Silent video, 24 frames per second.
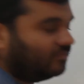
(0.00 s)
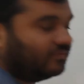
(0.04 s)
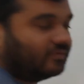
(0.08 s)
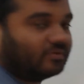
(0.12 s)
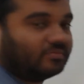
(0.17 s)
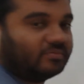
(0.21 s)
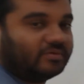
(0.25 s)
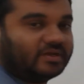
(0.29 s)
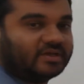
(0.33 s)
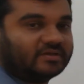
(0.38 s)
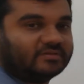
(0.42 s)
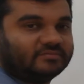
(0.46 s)

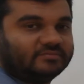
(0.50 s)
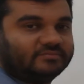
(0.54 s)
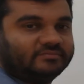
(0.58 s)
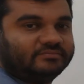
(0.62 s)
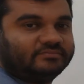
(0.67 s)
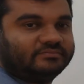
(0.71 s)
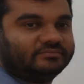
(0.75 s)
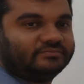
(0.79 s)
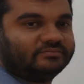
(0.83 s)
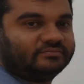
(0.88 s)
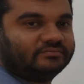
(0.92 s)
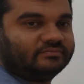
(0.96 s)
formula.
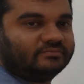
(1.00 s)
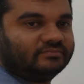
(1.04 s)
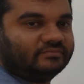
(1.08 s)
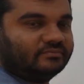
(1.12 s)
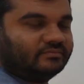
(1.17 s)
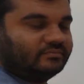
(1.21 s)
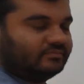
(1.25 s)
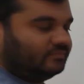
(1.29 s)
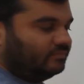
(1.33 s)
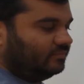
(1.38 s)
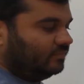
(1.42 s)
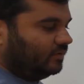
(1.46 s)

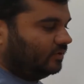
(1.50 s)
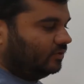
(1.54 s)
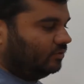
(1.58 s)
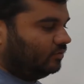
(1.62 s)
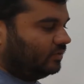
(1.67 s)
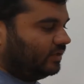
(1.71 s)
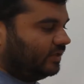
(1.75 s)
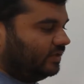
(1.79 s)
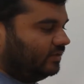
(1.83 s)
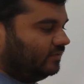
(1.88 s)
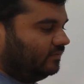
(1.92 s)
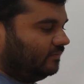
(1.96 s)

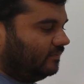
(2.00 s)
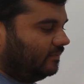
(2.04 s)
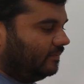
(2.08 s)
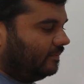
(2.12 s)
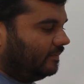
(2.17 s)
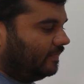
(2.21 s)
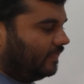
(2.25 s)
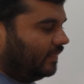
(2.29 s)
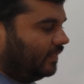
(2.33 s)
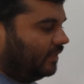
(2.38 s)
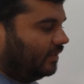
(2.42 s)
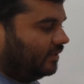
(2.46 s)
Okay.
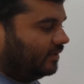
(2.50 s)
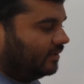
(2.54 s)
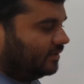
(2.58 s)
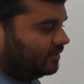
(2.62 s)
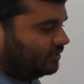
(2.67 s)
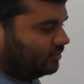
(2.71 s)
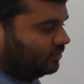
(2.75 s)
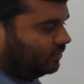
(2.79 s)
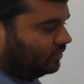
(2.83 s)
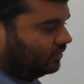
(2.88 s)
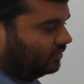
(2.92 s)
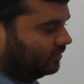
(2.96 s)

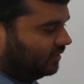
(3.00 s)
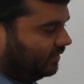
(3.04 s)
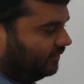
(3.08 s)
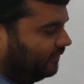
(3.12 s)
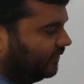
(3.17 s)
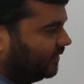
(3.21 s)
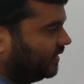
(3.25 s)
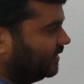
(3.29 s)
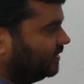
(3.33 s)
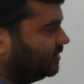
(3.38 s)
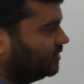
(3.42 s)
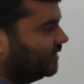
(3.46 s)
So if you
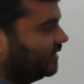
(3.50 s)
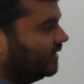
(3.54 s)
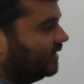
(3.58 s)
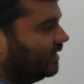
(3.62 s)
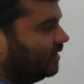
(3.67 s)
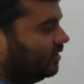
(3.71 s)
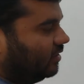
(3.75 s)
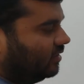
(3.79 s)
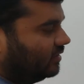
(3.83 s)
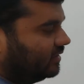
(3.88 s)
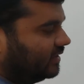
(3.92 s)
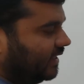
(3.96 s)
consider
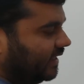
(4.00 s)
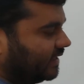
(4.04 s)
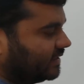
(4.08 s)
along the